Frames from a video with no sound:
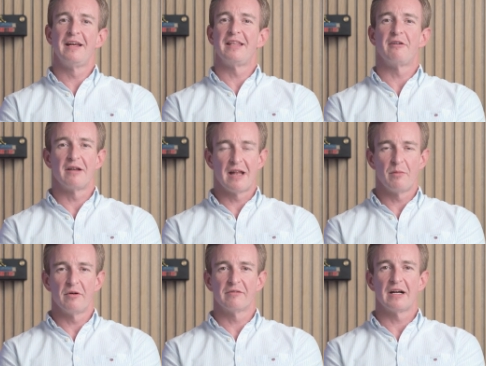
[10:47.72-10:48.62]
There are a
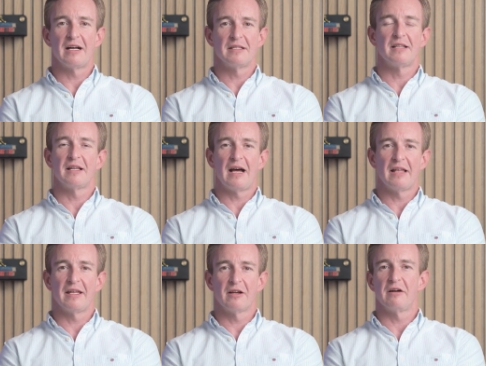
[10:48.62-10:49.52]
number of guys that I
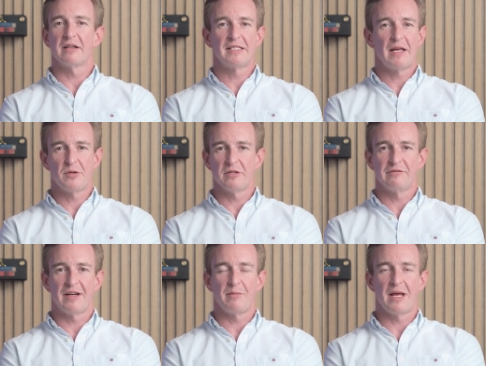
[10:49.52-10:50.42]
think are exceptional
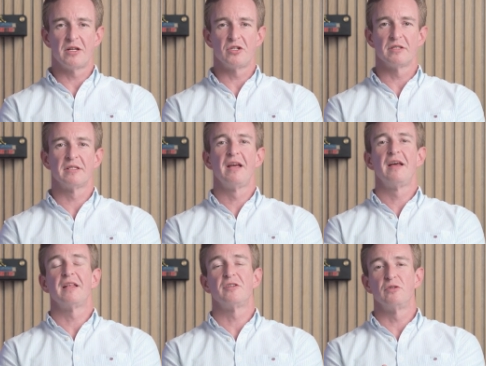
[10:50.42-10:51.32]
fund managers
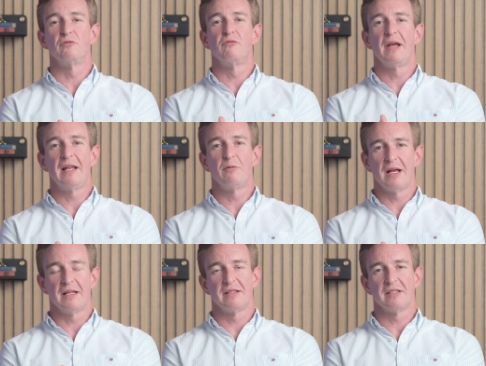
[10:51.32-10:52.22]
that do really
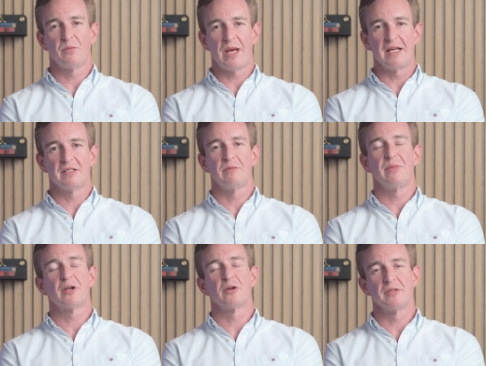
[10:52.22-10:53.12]
well in this space
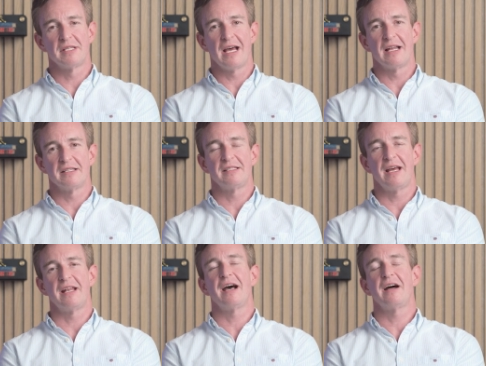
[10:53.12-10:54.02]
because they
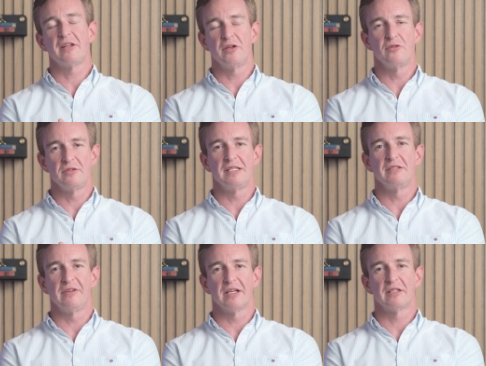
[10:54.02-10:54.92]
understand how to use these
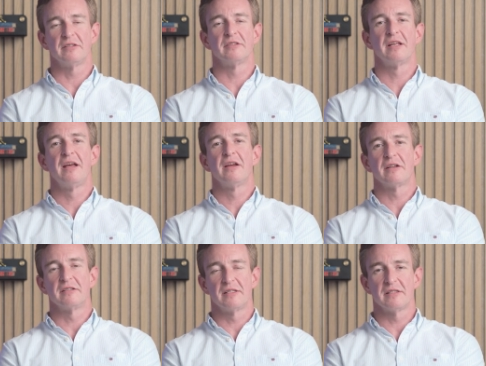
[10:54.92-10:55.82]
vehicles
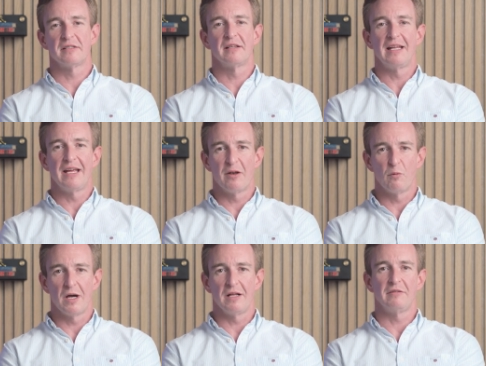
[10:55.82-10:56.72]
consistently and
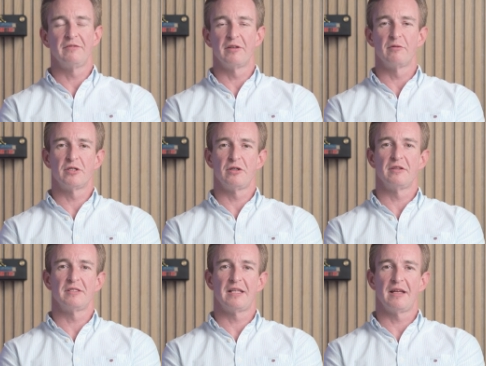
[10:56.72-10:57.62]
well for the
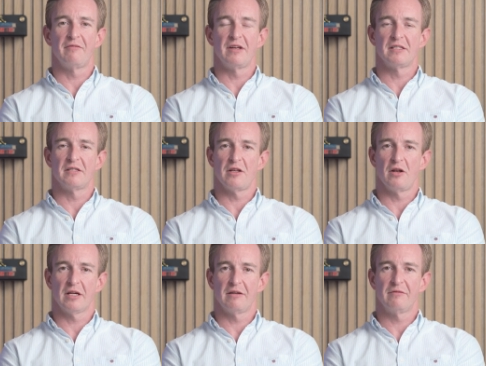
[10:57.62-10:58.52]
returns that their investors are
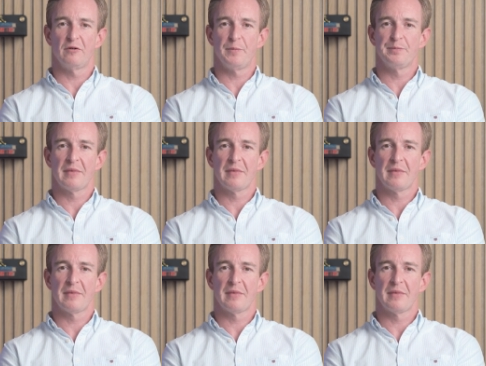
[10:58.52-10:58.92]
looking for.